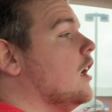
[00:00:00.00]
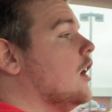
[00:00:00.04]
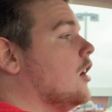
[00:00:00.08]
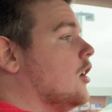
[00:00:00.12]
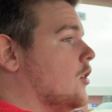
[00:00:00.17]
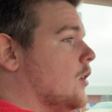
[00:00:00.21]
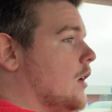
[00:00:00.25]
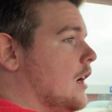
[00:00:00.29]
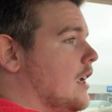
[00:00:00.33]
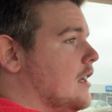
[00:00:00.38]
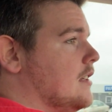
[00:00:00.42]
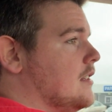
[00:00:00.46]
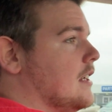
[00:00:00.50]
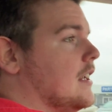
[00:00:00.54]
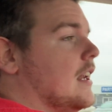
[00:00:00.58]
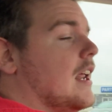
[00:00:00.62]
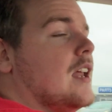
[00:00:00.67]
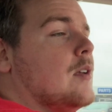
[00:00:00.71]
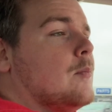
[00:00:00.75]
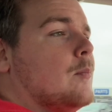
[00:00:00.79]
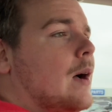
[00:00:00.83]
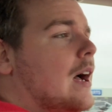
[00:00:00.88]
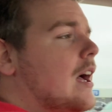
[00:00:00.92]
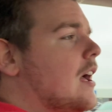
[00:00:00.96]
Creatine.
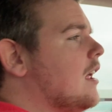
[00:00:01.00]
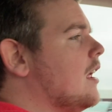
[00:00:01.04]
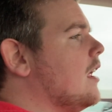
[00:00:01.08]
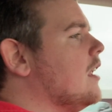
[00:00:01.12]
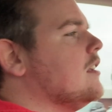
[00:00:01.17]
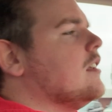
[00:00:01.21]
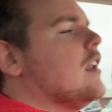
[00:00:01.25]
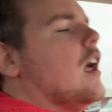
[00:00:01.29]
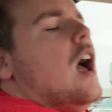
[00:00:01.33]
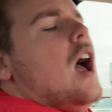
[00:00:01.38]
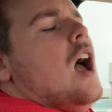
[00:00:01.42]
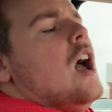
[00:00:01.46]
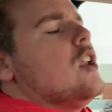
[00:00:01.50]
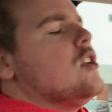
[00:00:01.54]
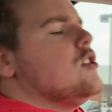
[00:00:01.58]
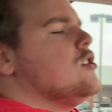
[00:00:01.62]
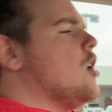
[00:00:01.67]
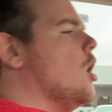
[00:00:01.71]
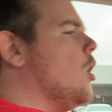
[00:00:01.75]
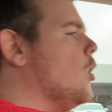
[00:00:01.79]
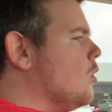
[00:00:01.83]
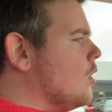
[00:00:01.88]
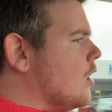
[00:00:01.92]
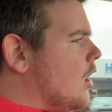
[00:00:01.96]
And
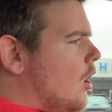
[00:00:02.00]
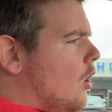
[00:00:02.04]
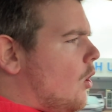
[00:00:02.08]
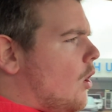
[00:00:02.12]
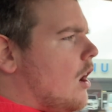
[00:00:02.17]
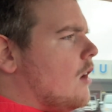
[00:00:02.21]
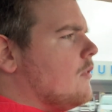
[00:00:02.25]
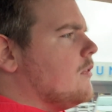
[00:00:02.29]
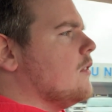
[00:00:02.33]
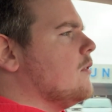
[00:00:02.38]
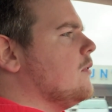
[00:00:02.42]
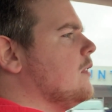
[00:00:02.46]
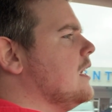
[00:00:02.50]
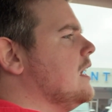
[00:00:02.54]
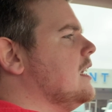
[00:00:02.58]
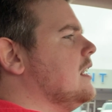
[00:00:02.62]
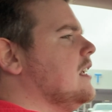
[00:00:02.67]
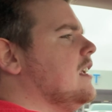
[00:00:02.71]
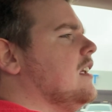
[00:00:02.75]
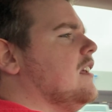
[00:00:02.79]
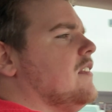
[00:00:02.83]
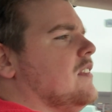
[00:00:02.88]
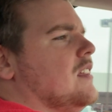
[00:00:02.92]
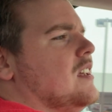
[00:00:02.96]
don't go off of
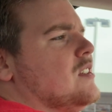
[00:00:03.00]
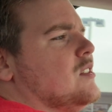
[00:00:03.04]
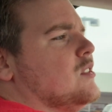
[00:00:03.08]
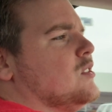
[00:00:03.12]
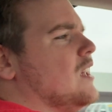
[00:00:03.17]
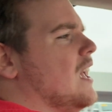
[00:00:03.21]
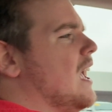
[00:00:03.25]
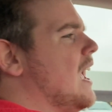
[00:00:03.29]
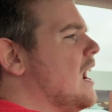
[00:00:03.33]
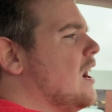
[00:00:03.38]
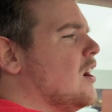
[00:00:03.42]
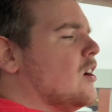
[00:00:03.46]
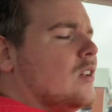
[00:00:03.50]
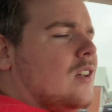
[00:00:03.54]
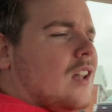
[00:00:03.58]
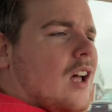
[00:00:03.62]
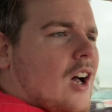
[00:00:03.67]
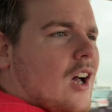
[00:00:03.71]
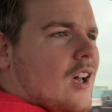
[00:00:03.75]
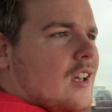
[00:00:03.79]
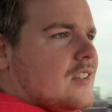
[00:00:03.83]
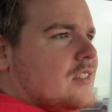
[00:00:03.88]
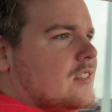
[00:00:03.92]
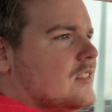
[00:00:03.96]
any of this hair
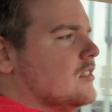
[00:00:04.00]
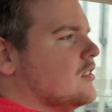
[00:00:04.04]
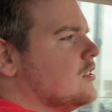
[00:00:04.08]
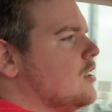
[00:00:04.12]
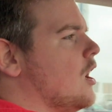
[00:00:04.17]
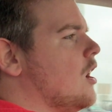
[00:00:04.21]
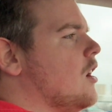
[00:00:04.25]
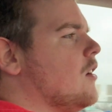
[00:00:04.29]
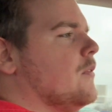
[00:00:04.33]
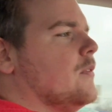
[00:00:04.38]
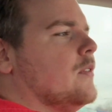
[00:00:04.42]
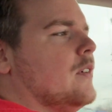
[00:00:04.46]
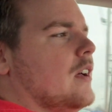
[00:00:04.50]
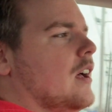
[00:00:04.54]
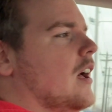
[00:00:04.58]
loss stuff.